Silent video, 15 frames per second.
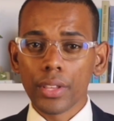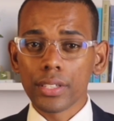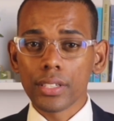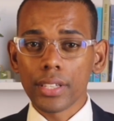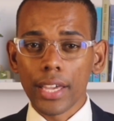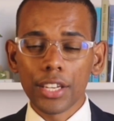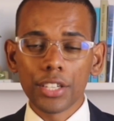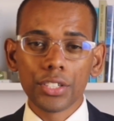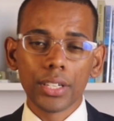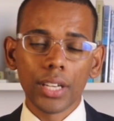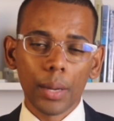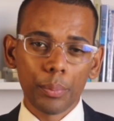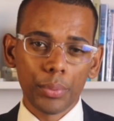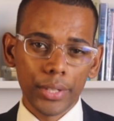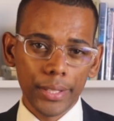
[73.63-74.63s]
this energy
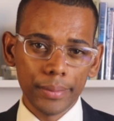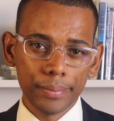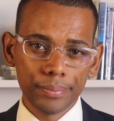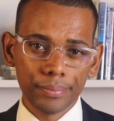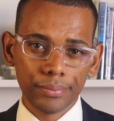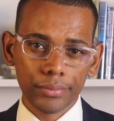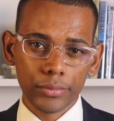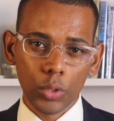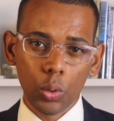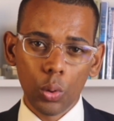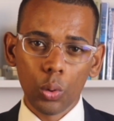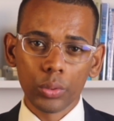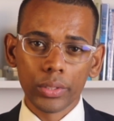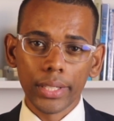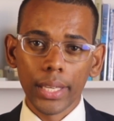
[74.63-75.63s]
company
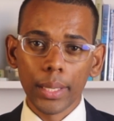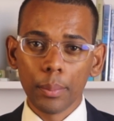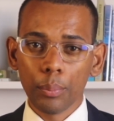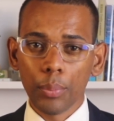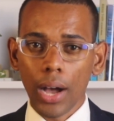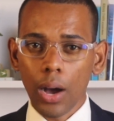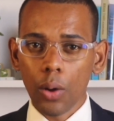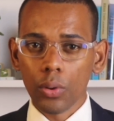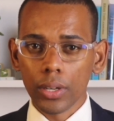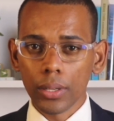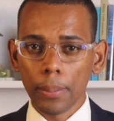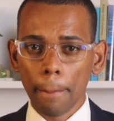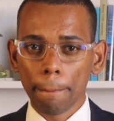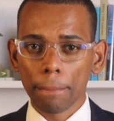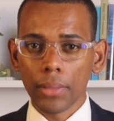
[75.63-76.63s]
called Empower,
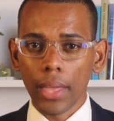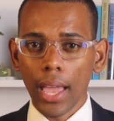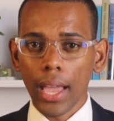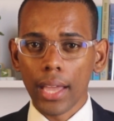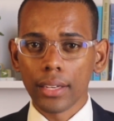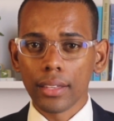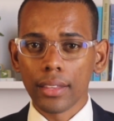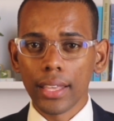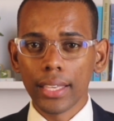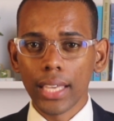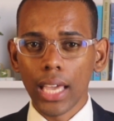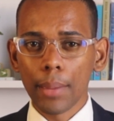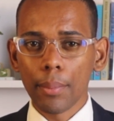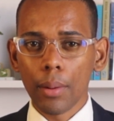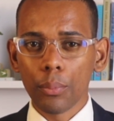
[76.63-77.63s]
and they
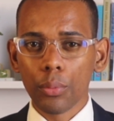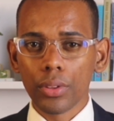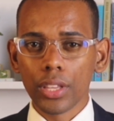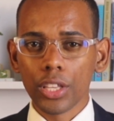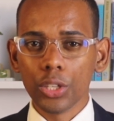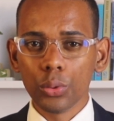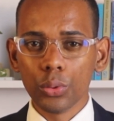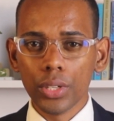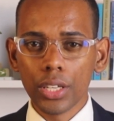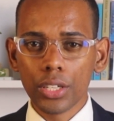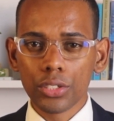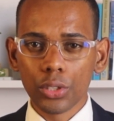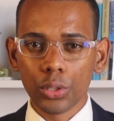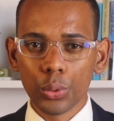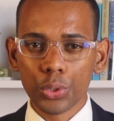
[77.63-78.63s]
came up with a unique
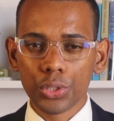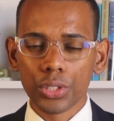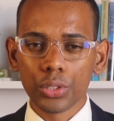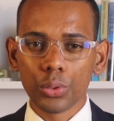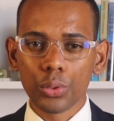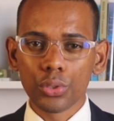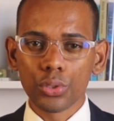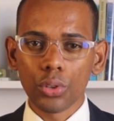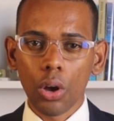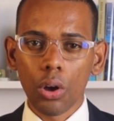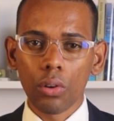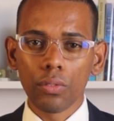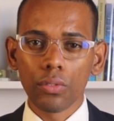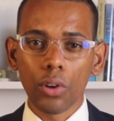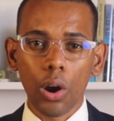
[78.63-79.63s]
solution to
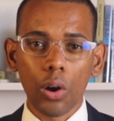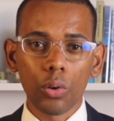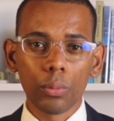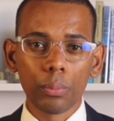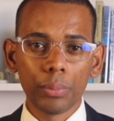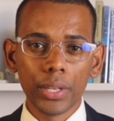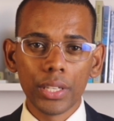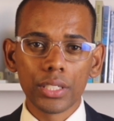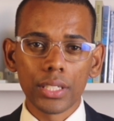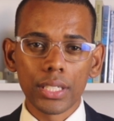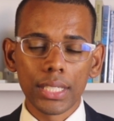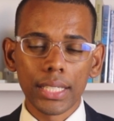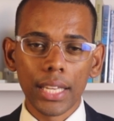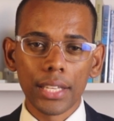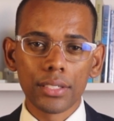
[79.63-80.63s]
solve Coral Beach
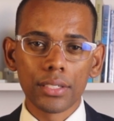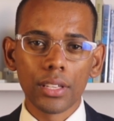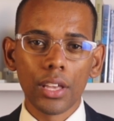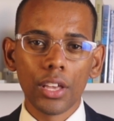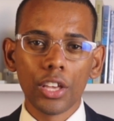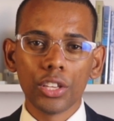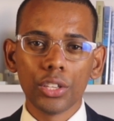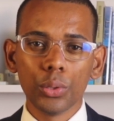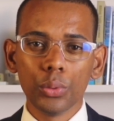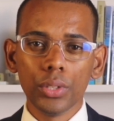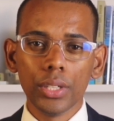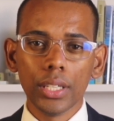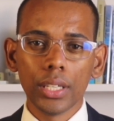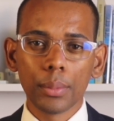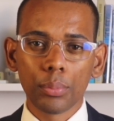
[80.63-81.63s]
Estate's
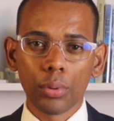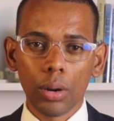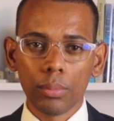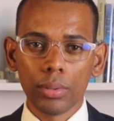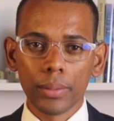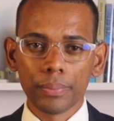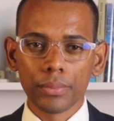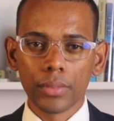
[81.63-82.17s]
unique problem.